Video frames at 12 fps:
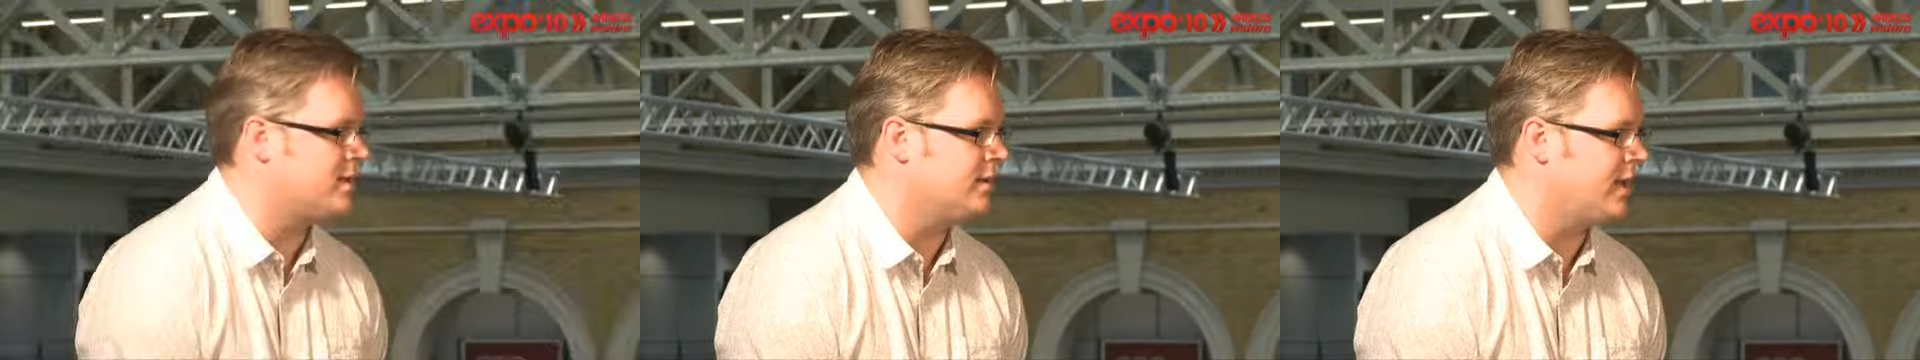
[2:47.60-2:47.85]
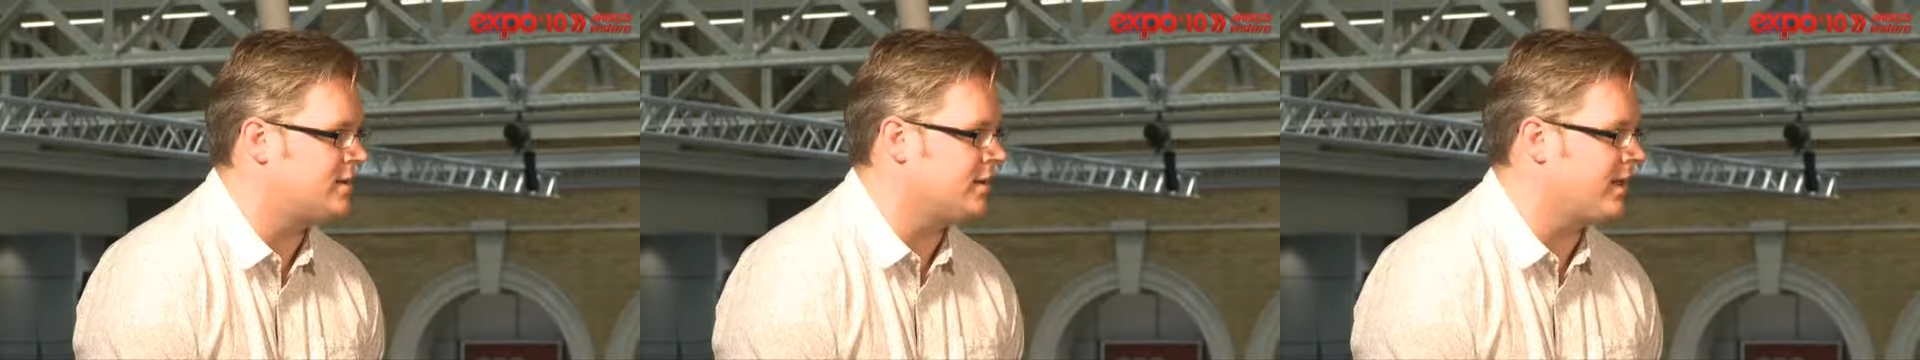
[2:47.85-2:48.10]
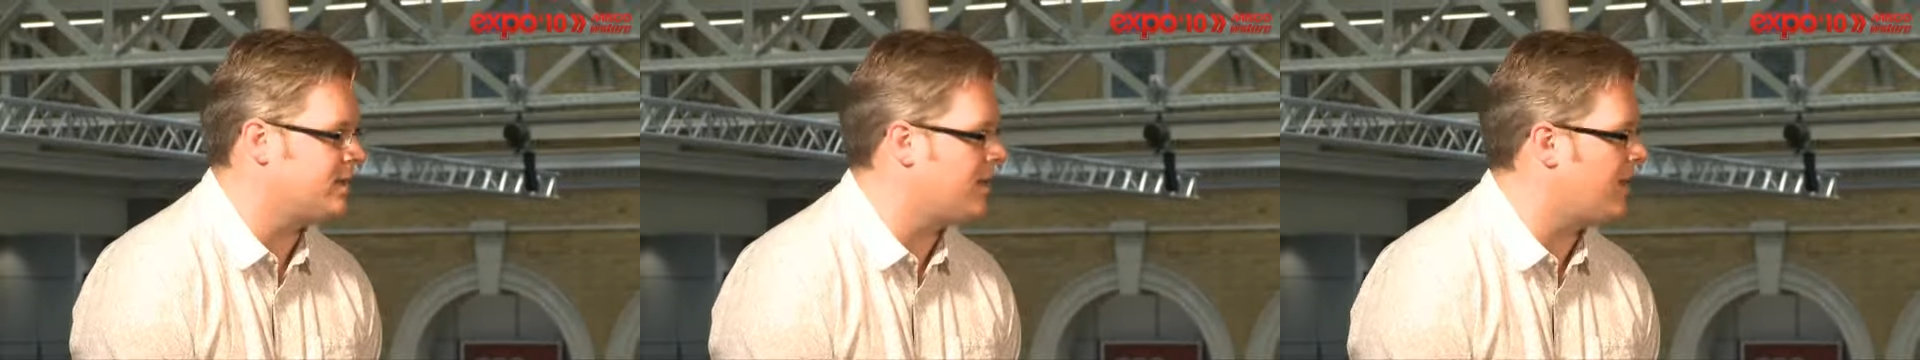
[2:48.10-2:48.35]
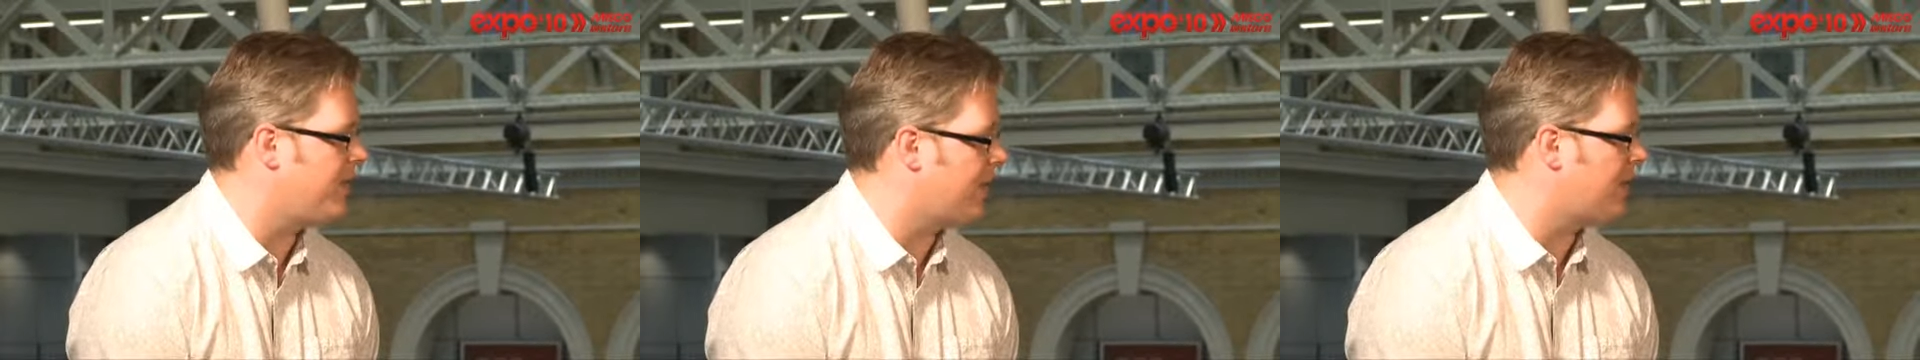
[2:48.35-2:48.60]
and all that sort of thing.
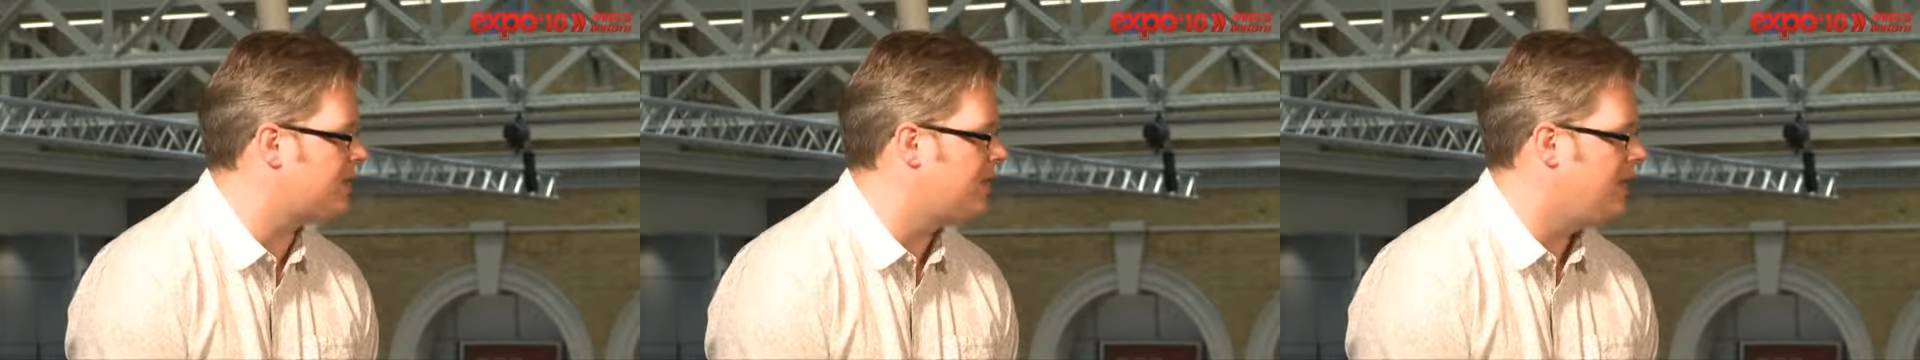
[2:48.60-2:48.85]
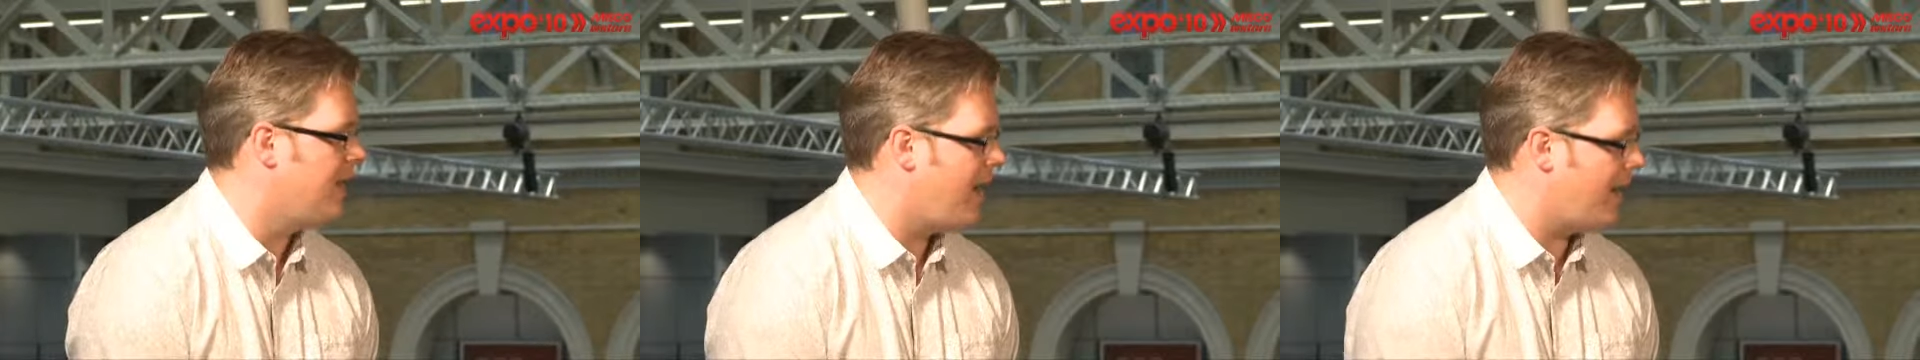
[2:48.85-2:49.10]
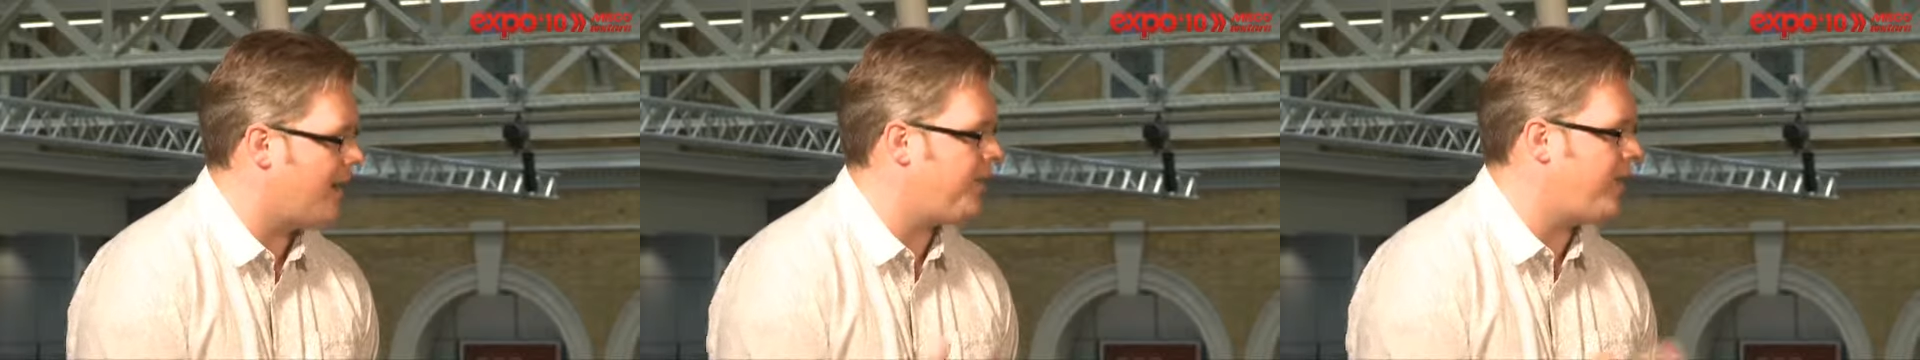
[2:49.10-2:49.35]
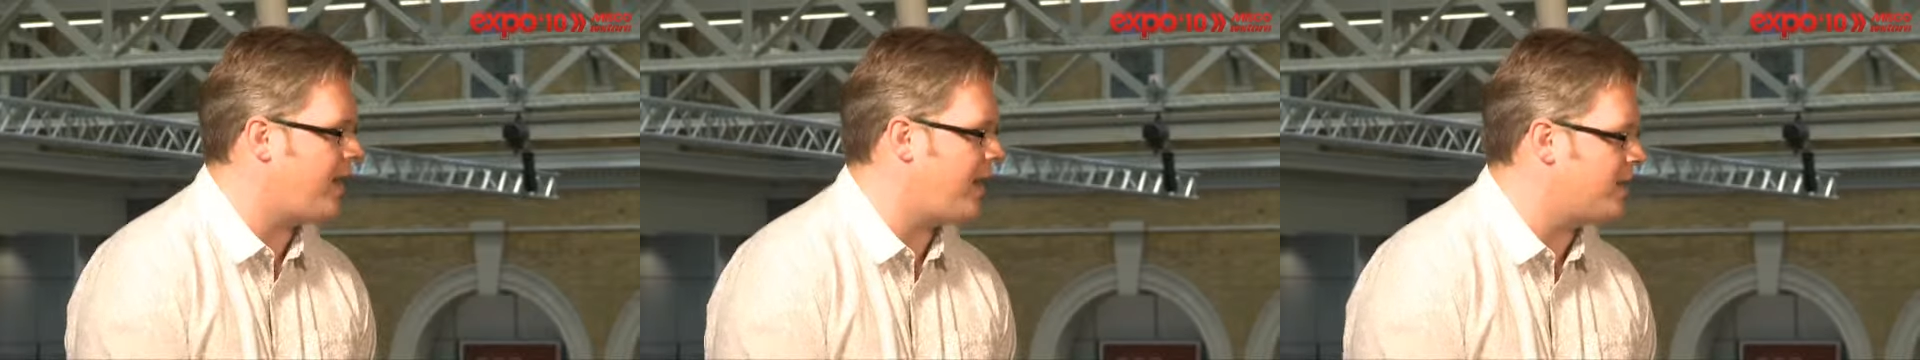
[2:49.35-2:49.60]
So I
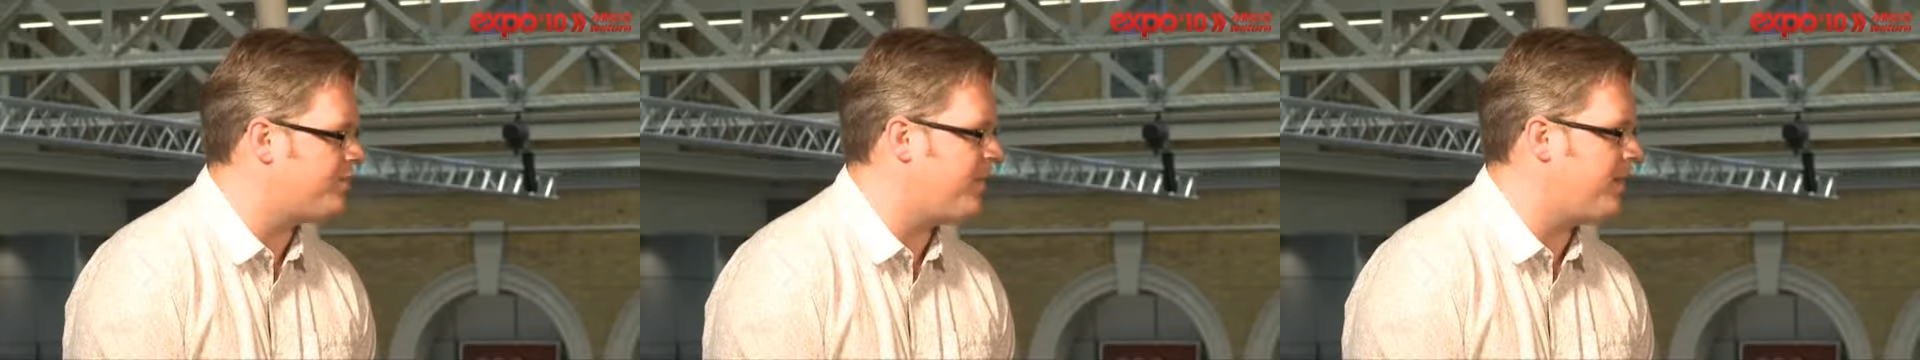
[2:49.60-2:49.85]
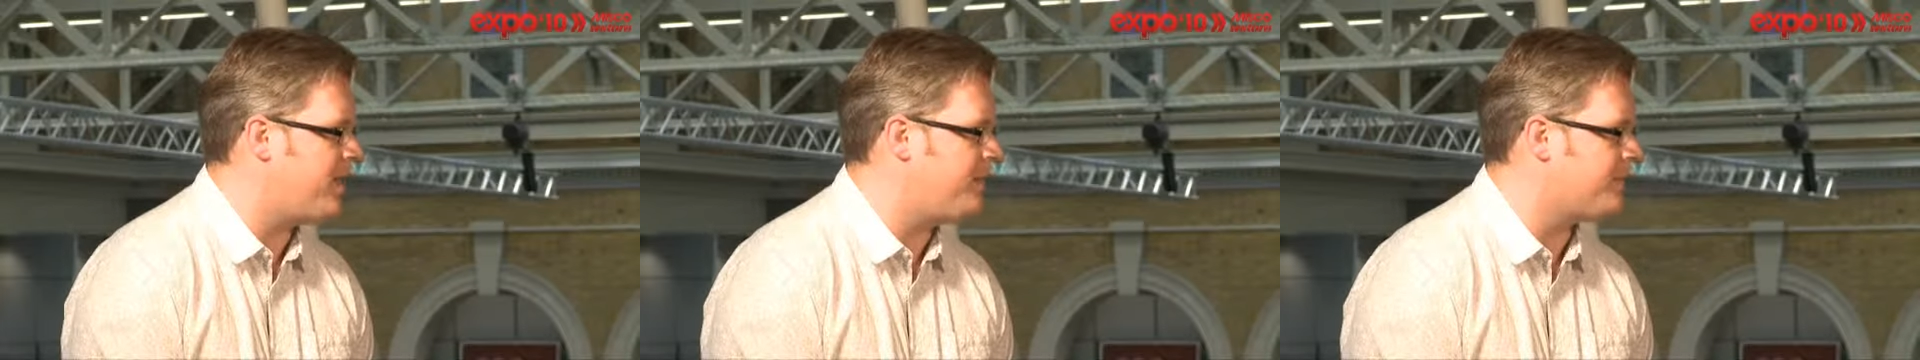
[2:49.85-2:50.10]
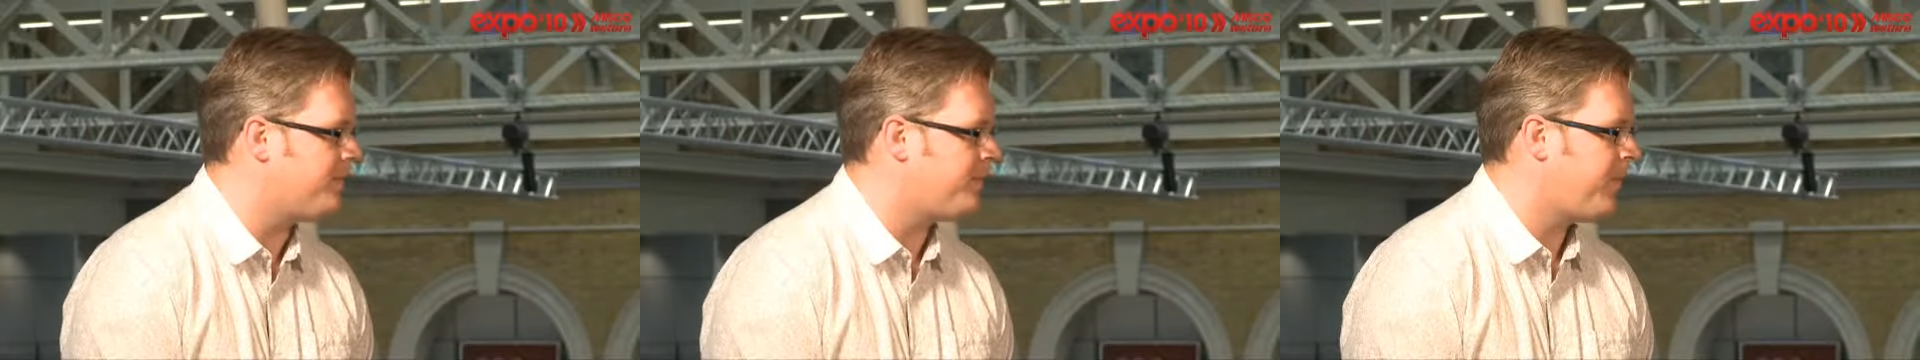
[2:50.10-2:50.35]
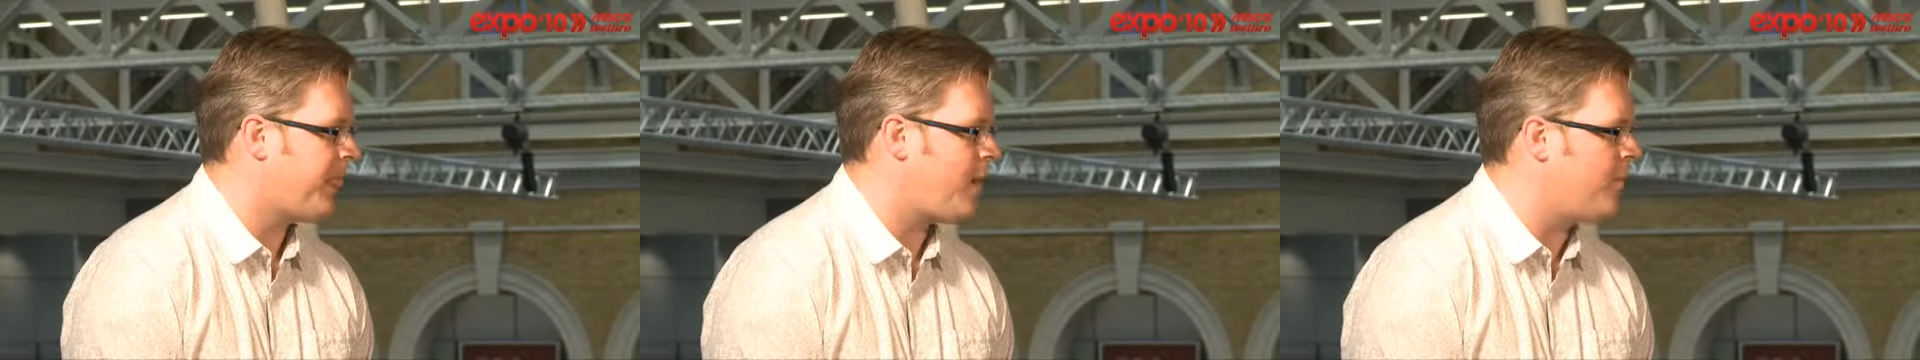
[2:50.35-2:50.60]
think HP,